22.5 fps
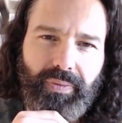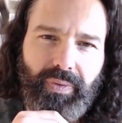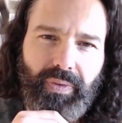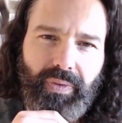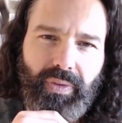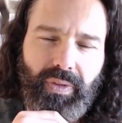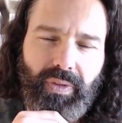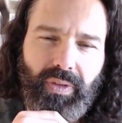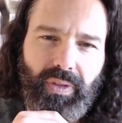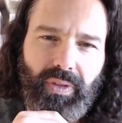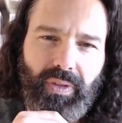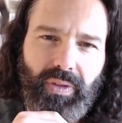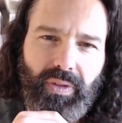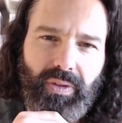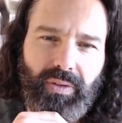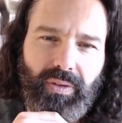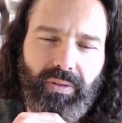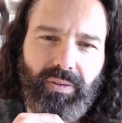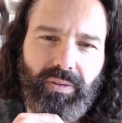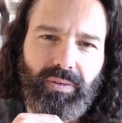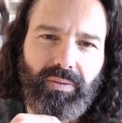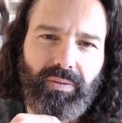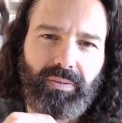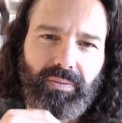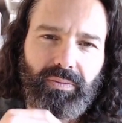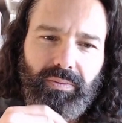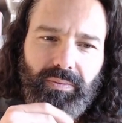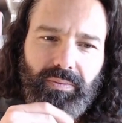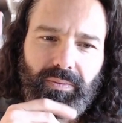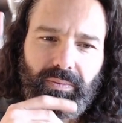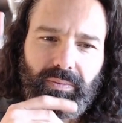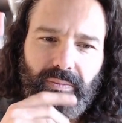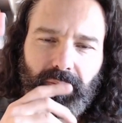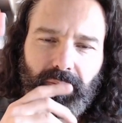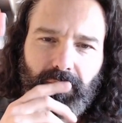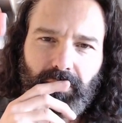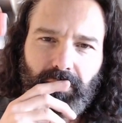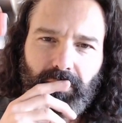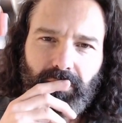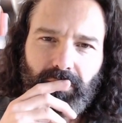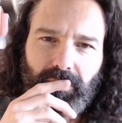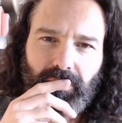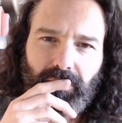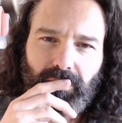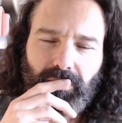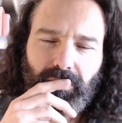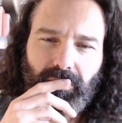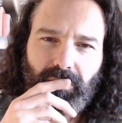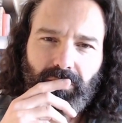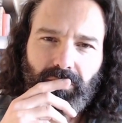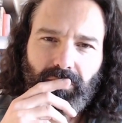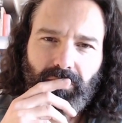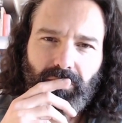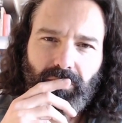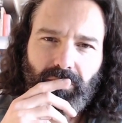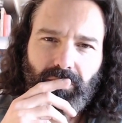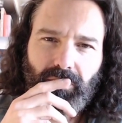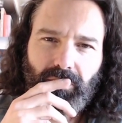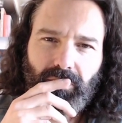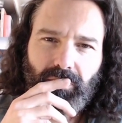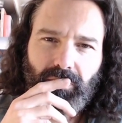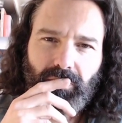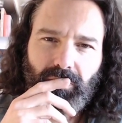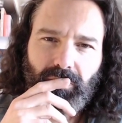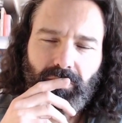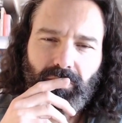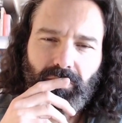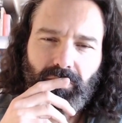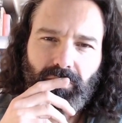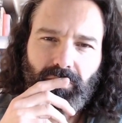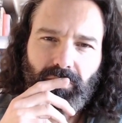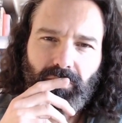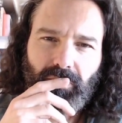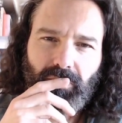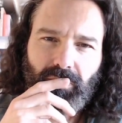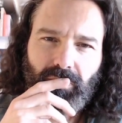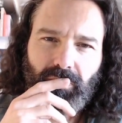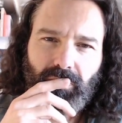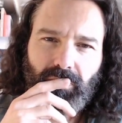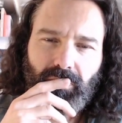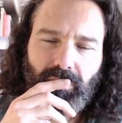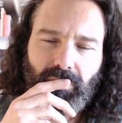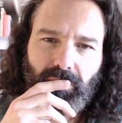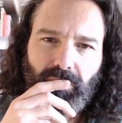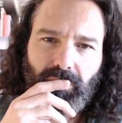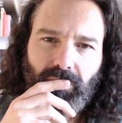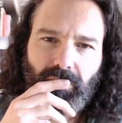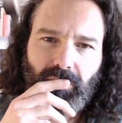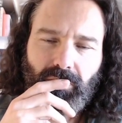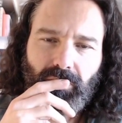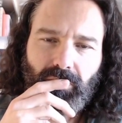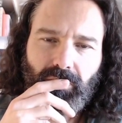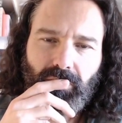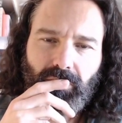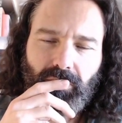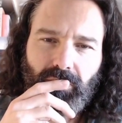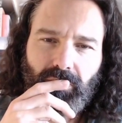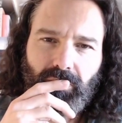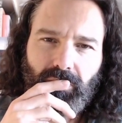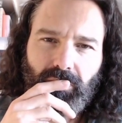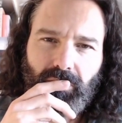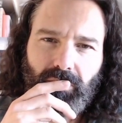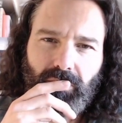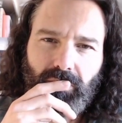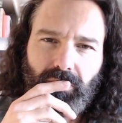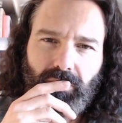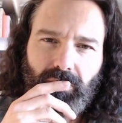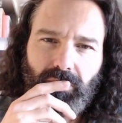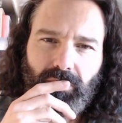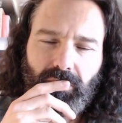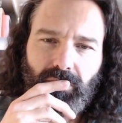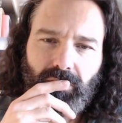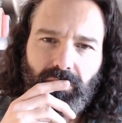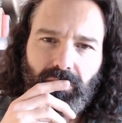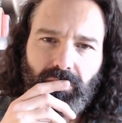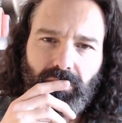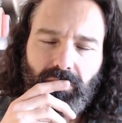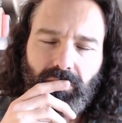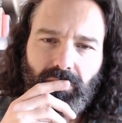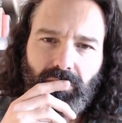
[no speech]